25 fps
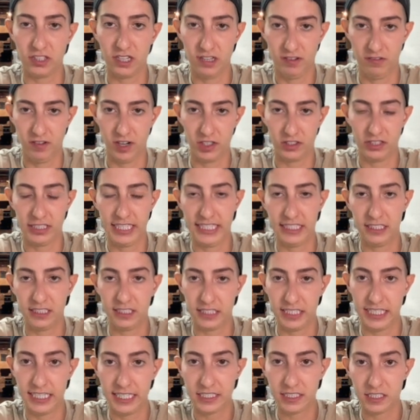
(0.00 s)
of our linked
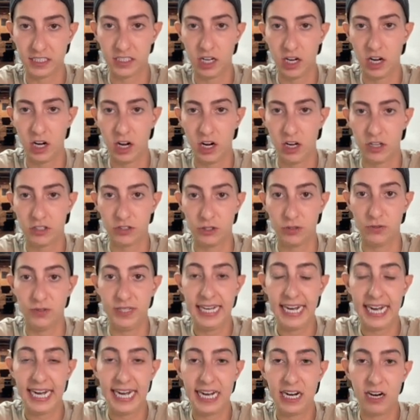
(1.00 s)
list. So
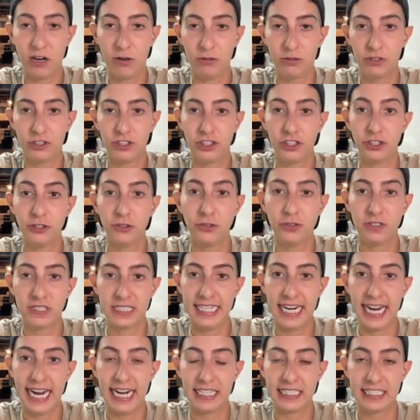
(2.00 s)
now 2's
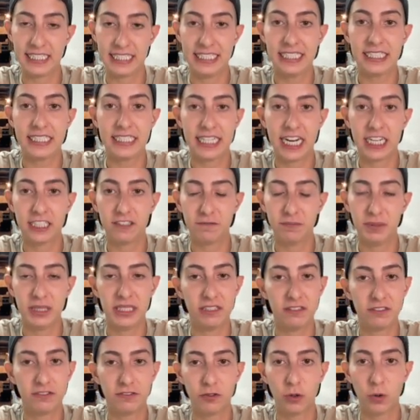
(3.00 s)
next, instead of
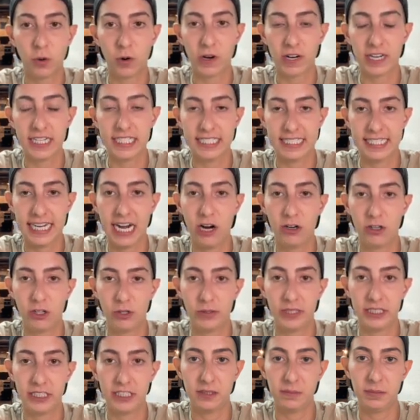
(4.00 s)
being 4, is now
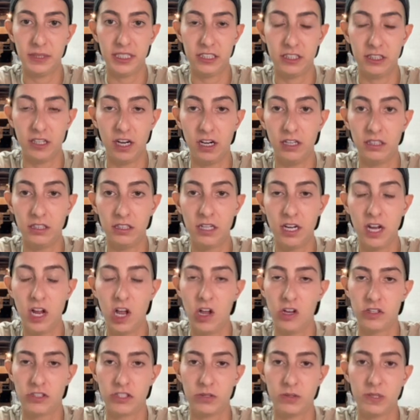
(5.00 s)
going to be null.
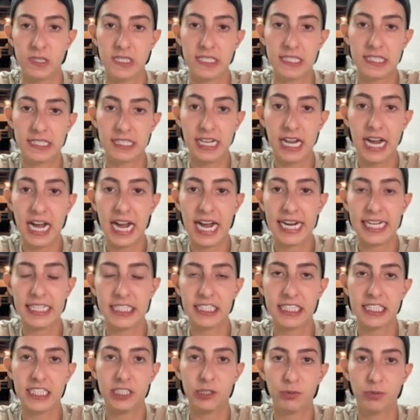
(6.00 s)
So in the
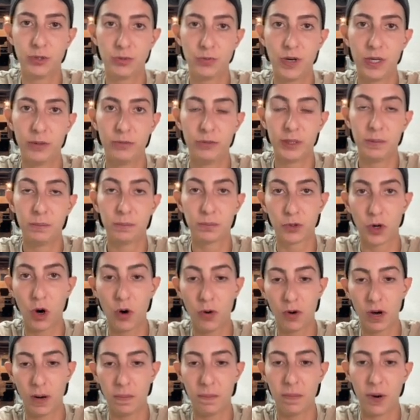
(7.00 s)
slides, this was when we
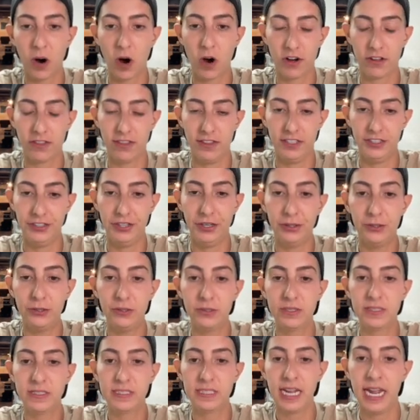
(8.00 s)
broke apart the
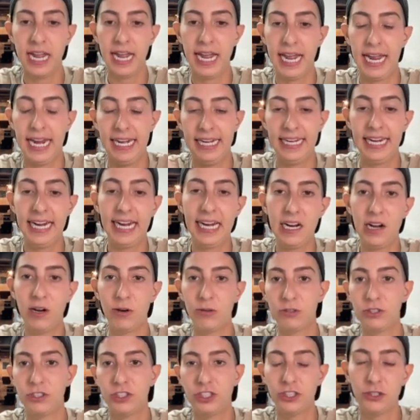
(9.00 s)
nodes, and
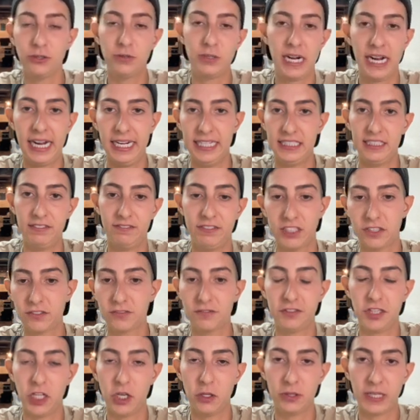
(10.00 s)
now 2 kind of is
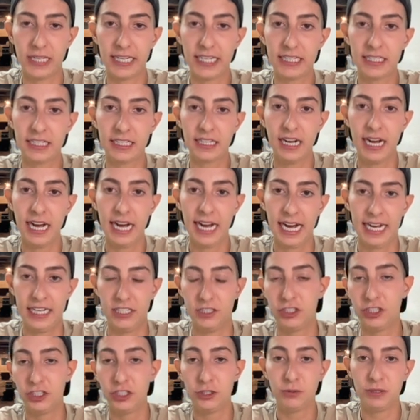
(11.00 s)
floating,
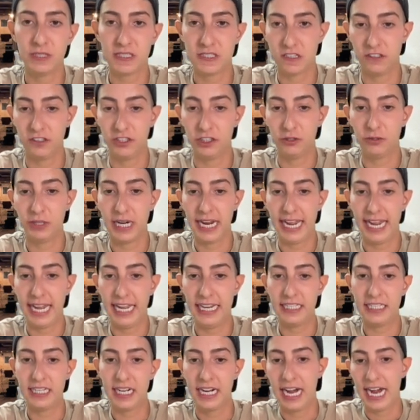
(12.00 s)
and 2 is a new
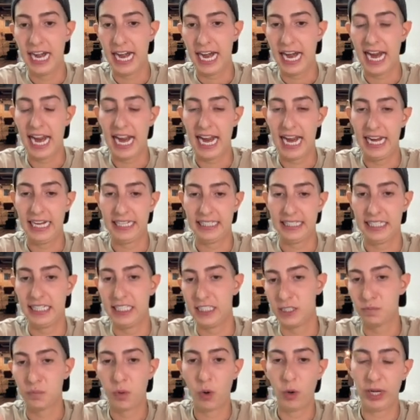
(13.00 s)
head, and
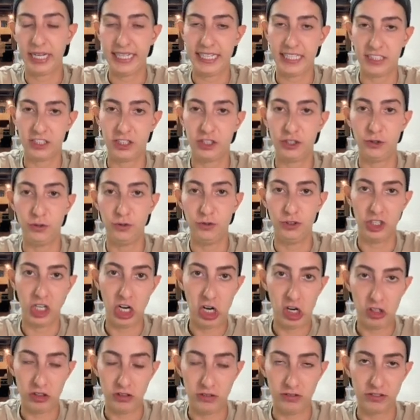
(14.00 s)
it's pointing to
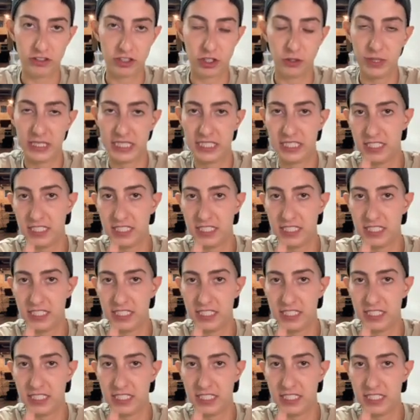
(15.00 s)
null. So it's